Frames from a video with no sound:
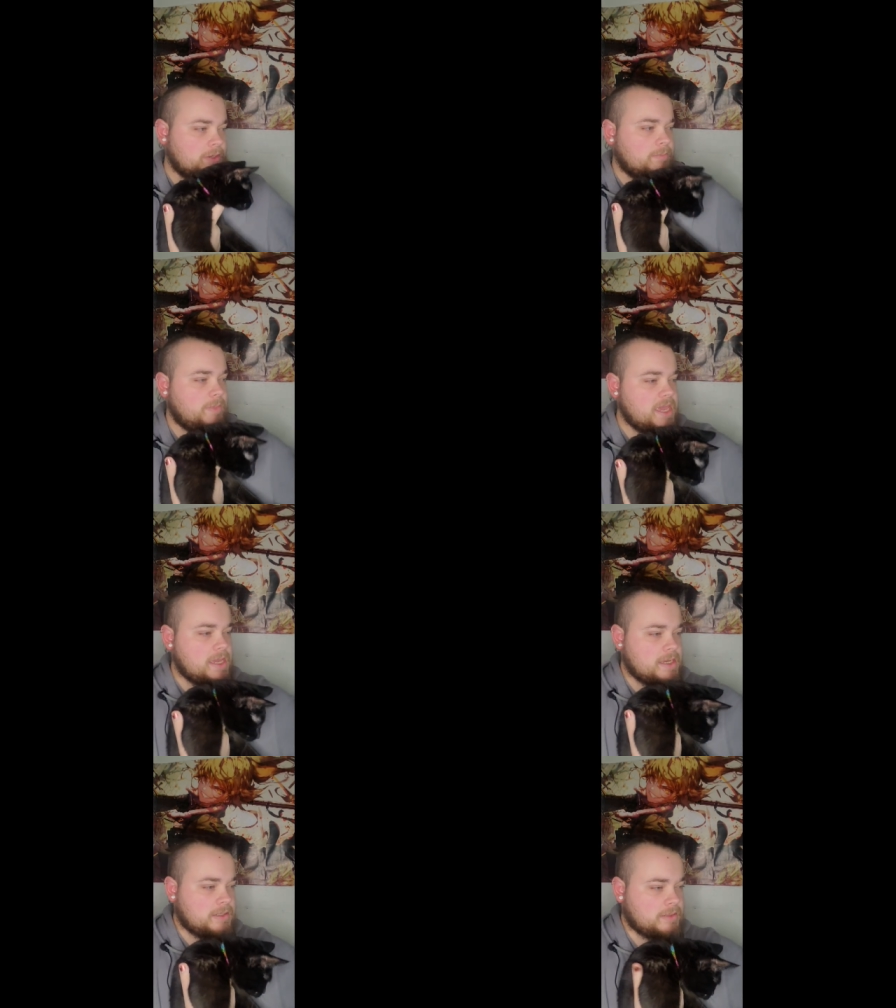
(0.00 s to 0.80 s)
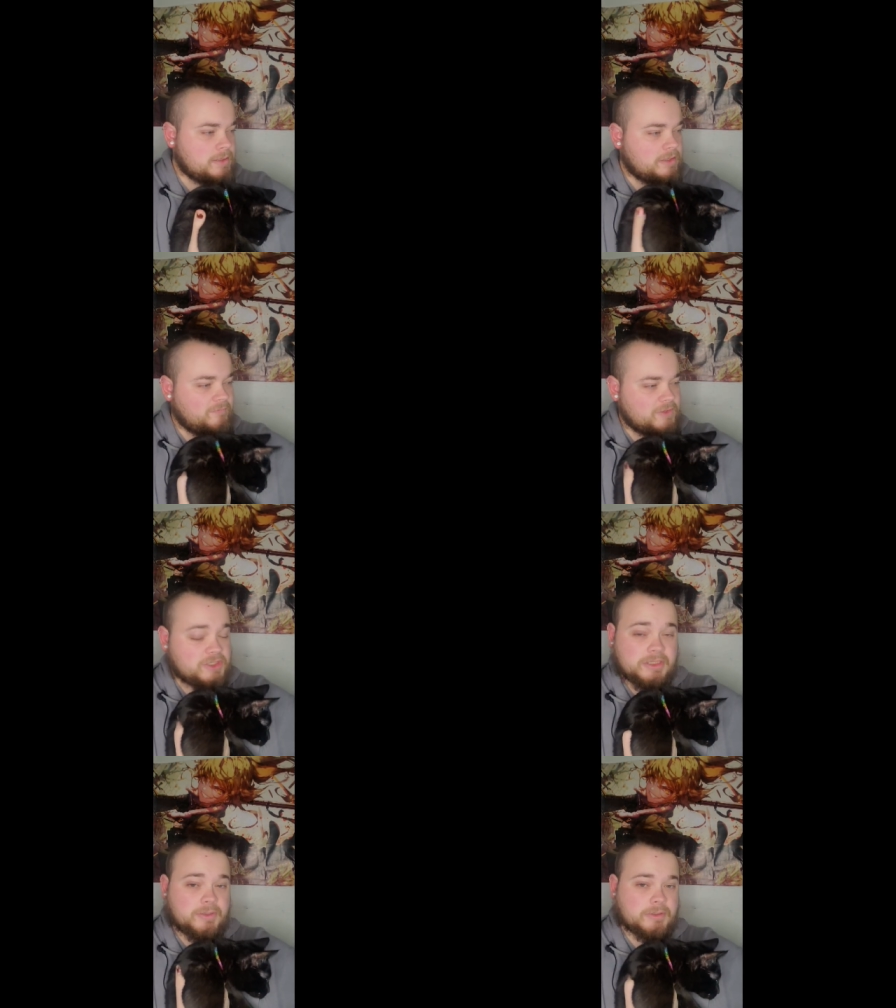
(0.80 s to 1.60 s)
Ban!
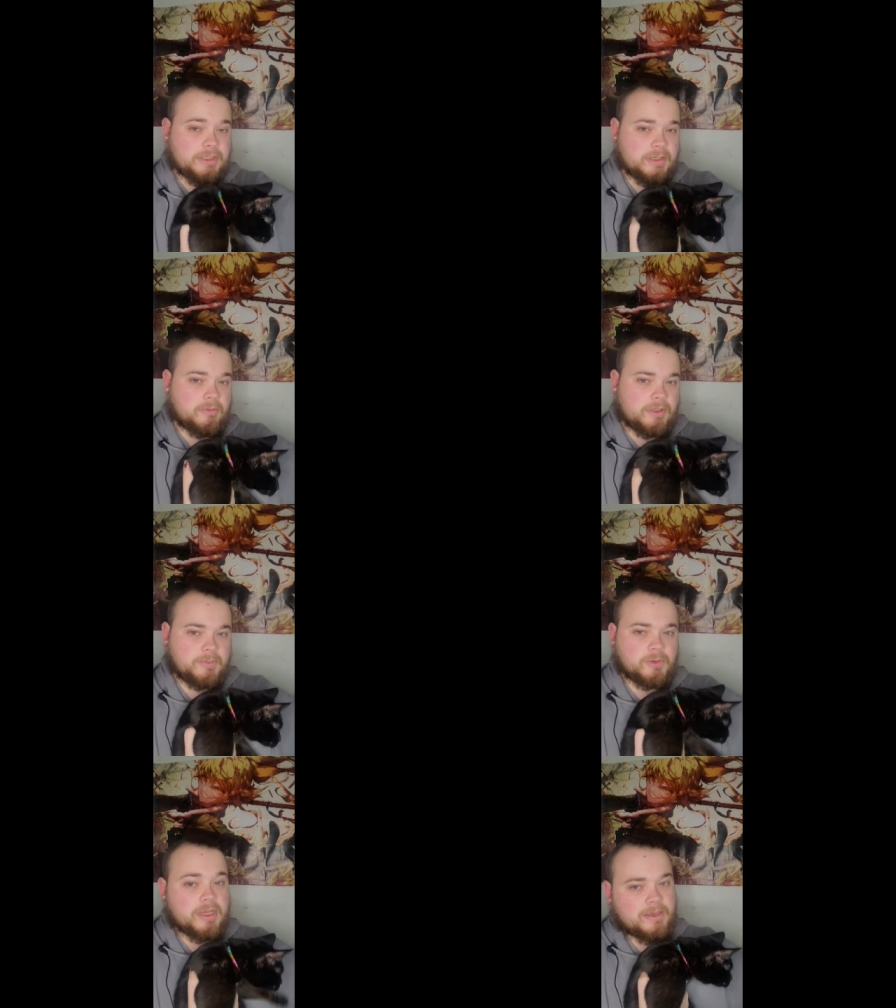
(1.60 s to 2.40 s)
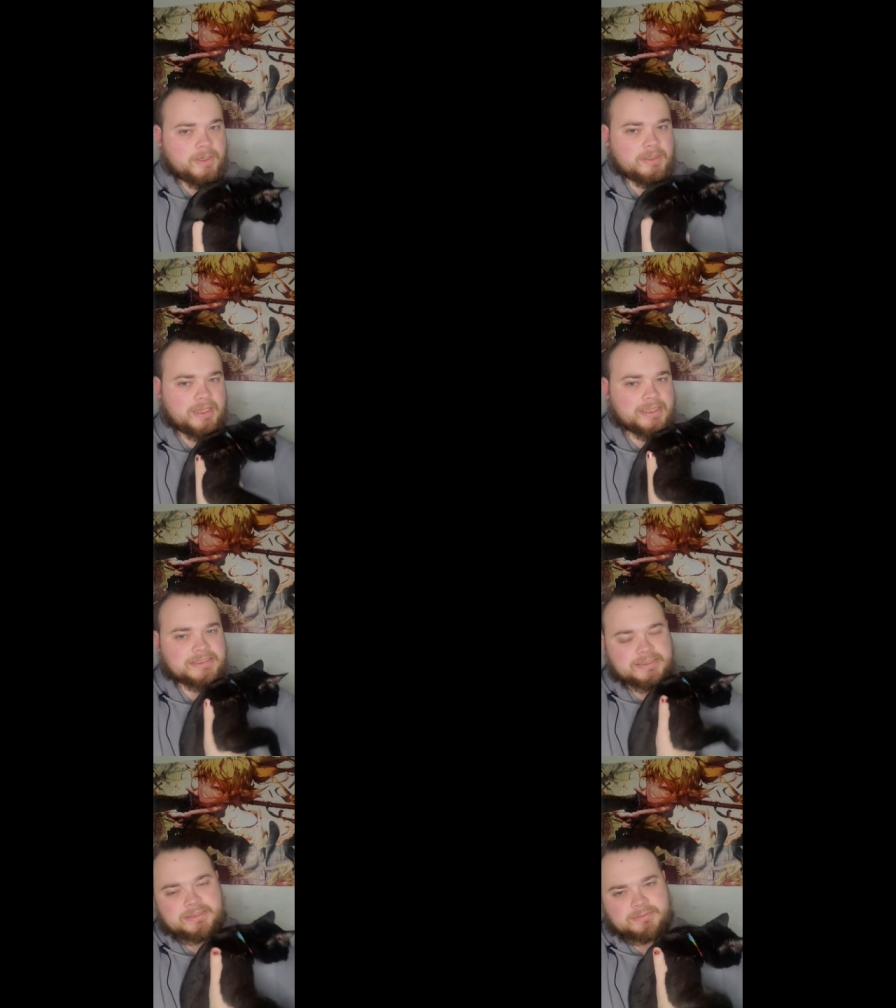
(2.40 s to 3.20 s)
Officially or legally prohibit.
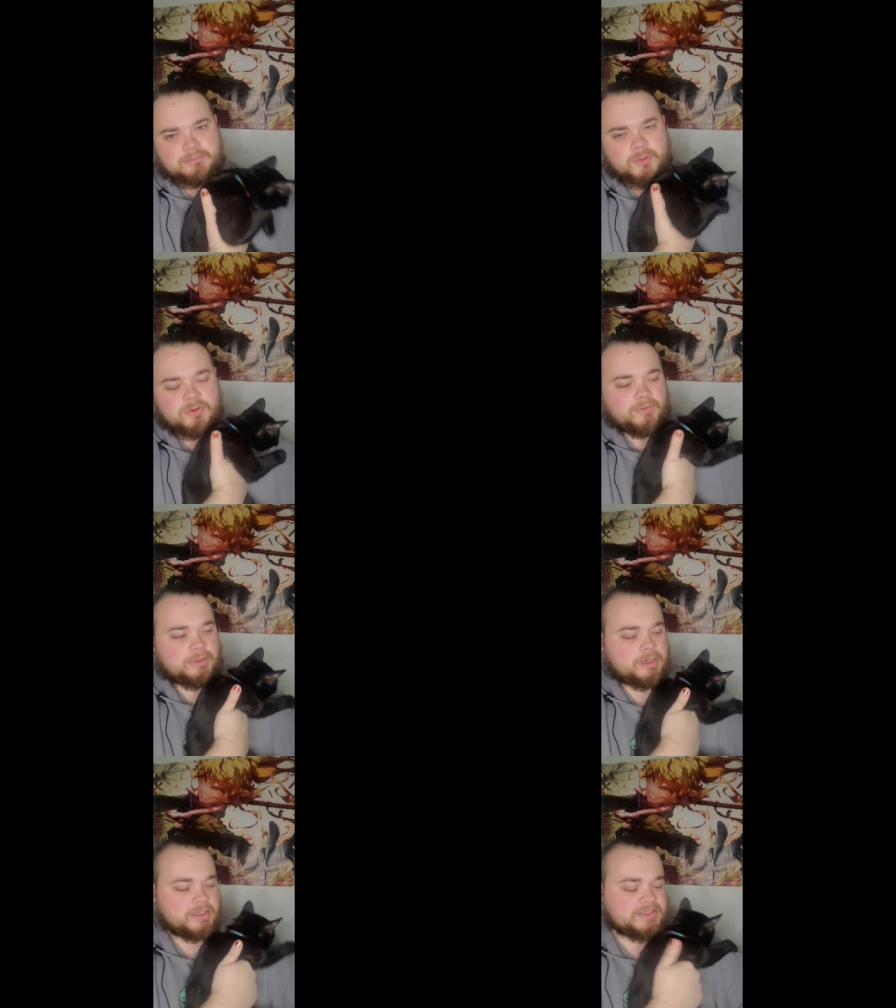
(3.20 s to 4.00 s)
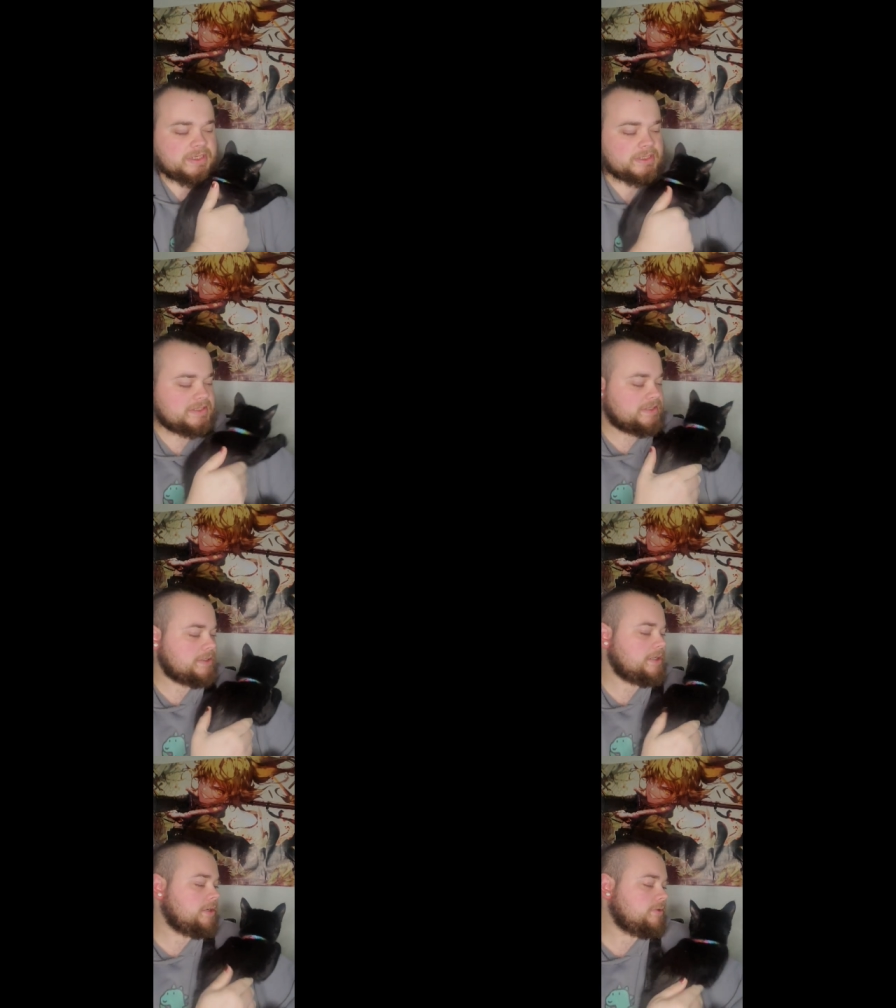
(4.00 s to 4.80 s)
That's more of a law sense.
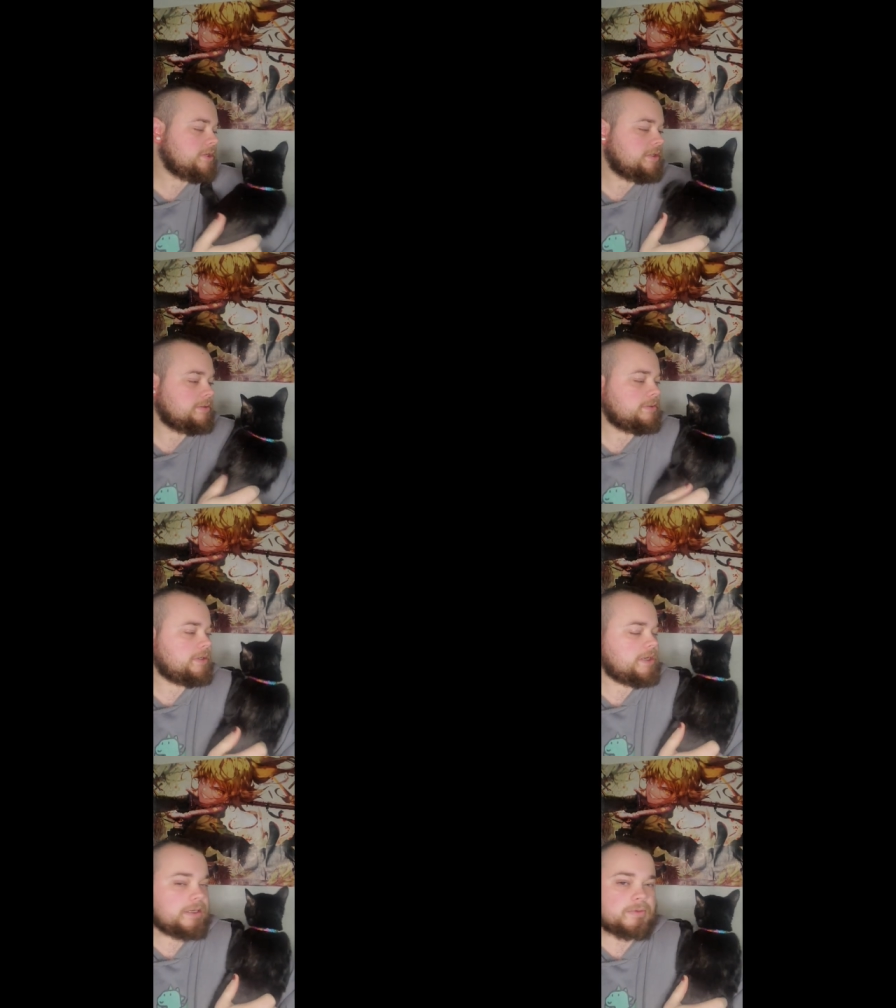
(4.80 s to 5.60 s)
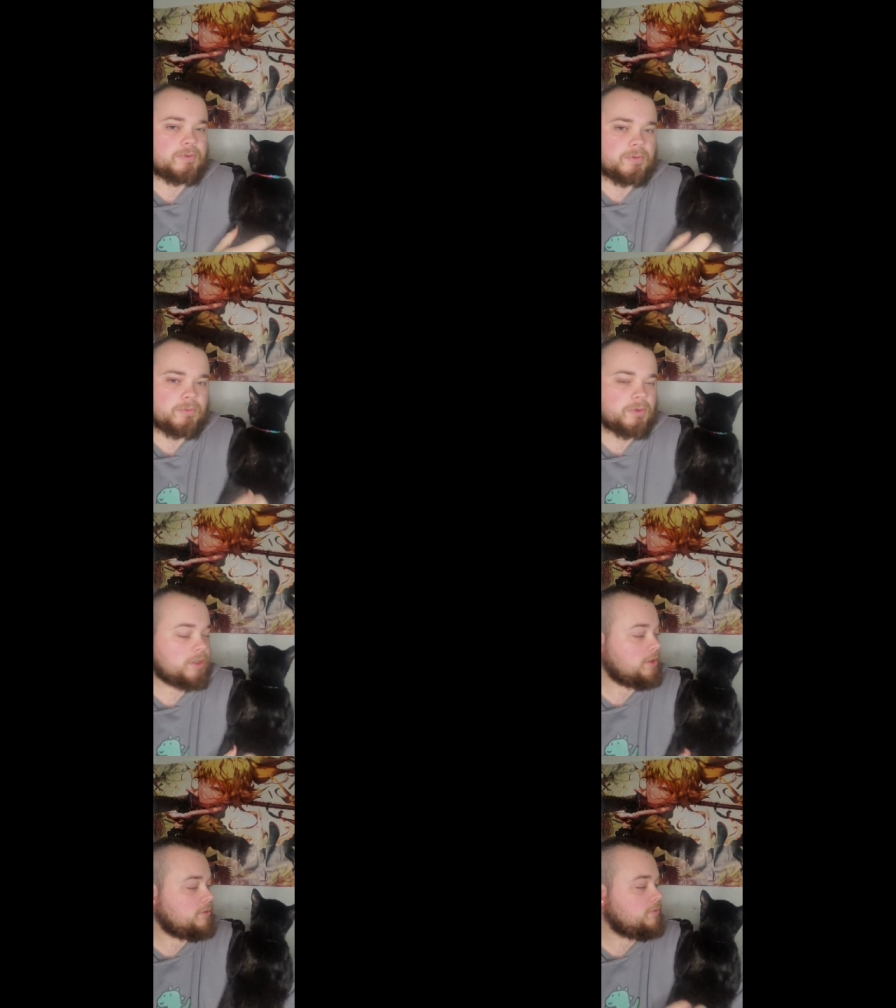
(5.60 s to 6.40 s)
I know, honey. Hi. Oh, we're
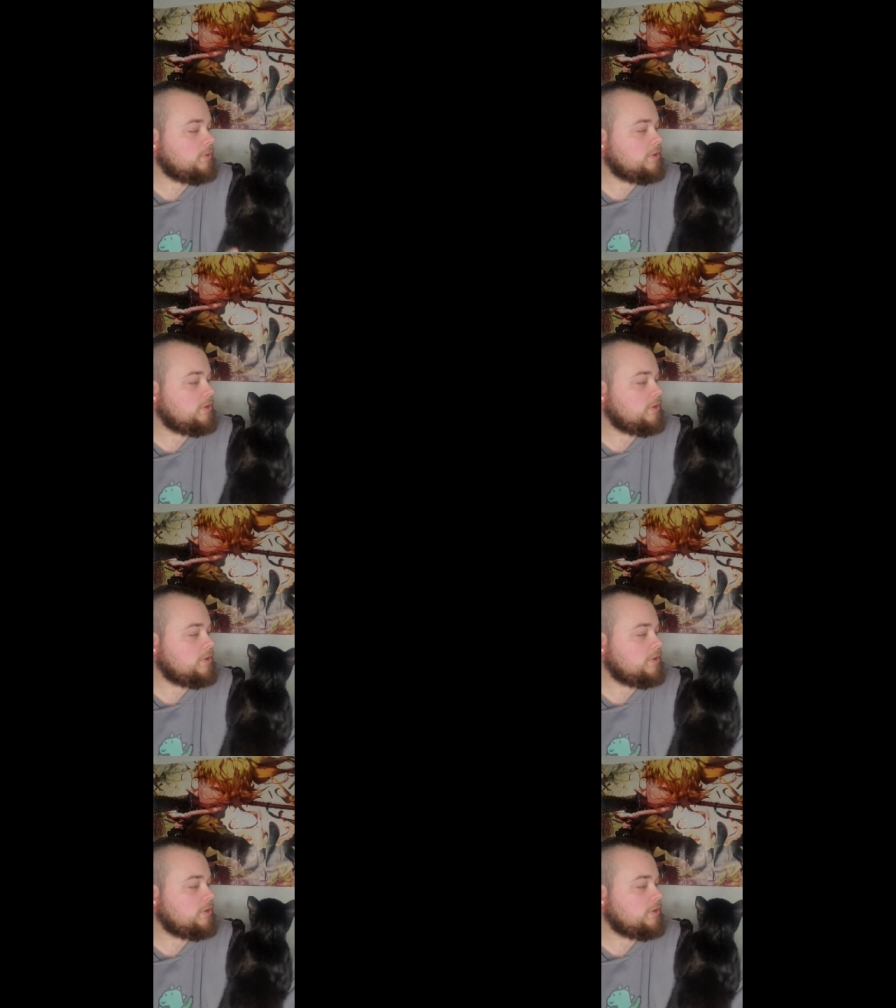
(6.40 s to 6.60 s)
going to go?